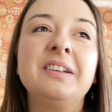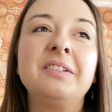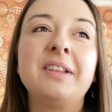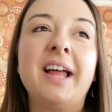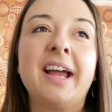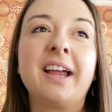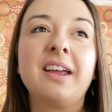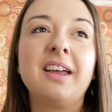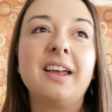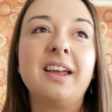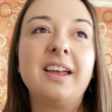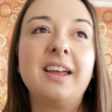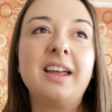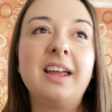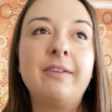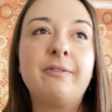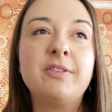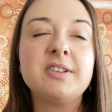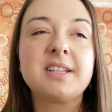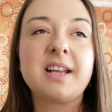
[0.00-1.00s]
Like
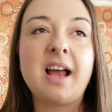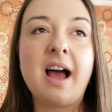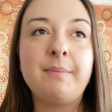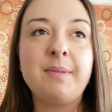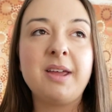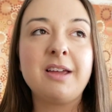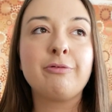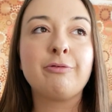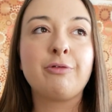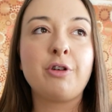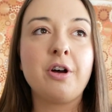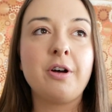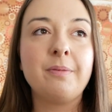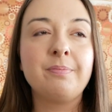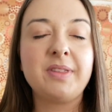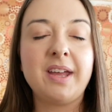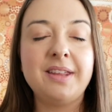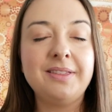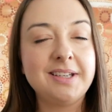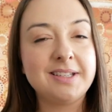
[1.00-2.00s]
if it's coming
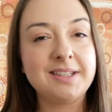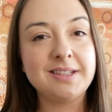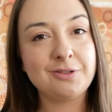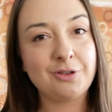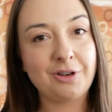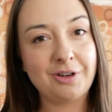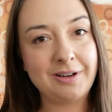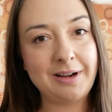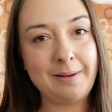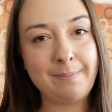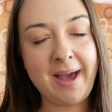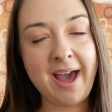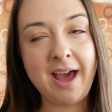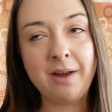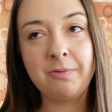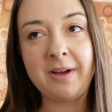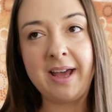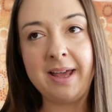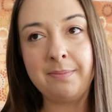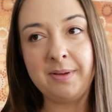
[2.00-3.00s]
from, and this is not in a
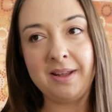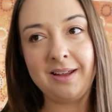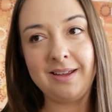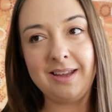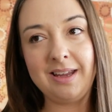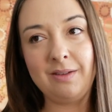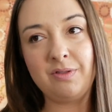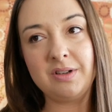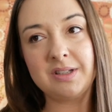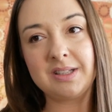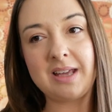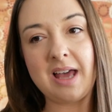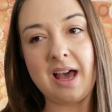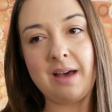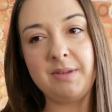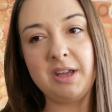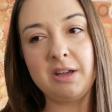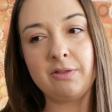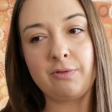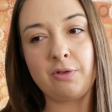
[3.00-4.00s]
bad way, but if it's
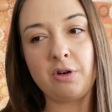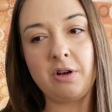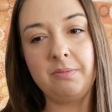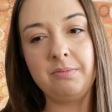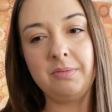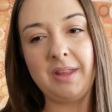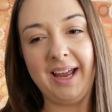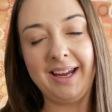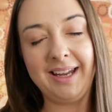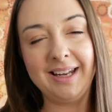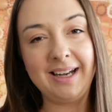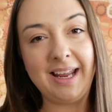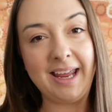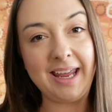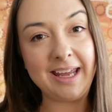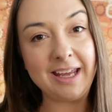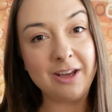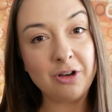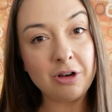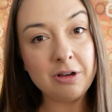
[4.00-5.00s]
coming from like an
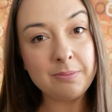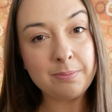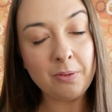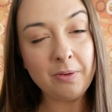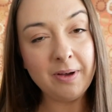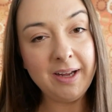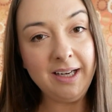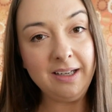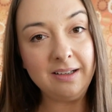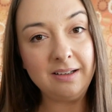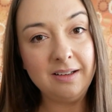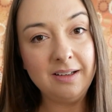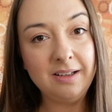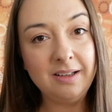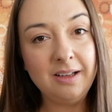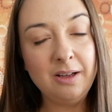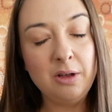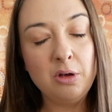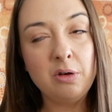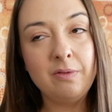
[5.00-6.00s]
ego point
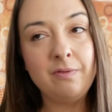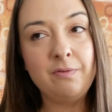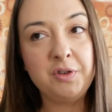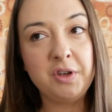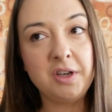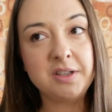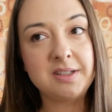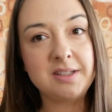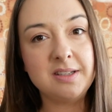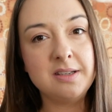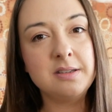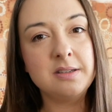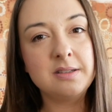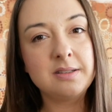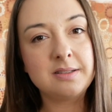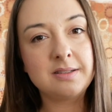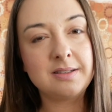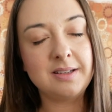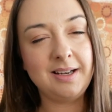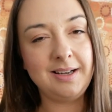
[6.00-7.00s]

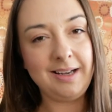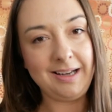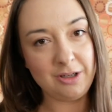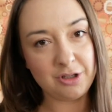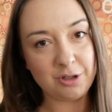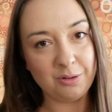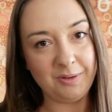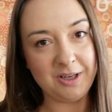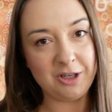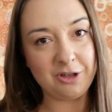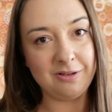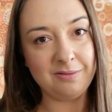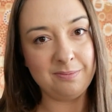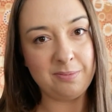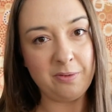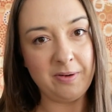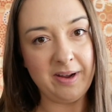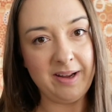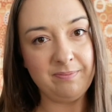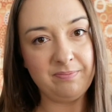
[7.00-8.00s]
versus an intuition
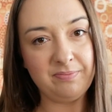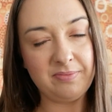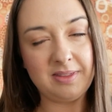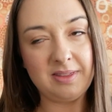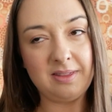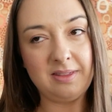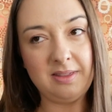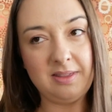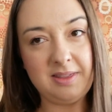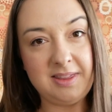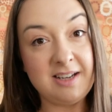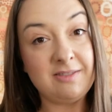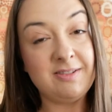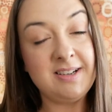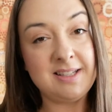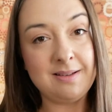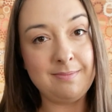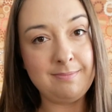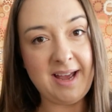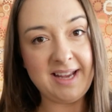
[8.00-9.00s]
point, there
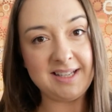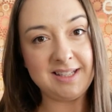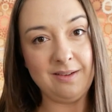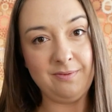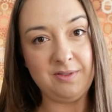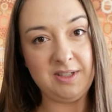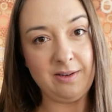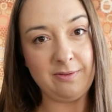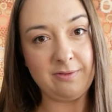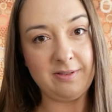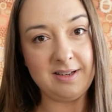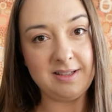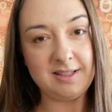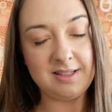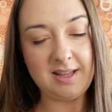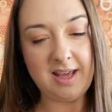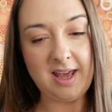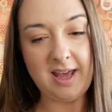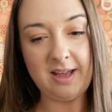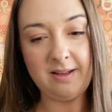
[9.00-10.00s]
is a massive
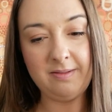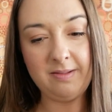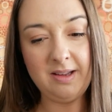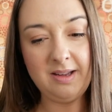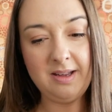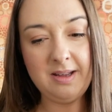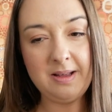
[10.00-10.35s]
difference there.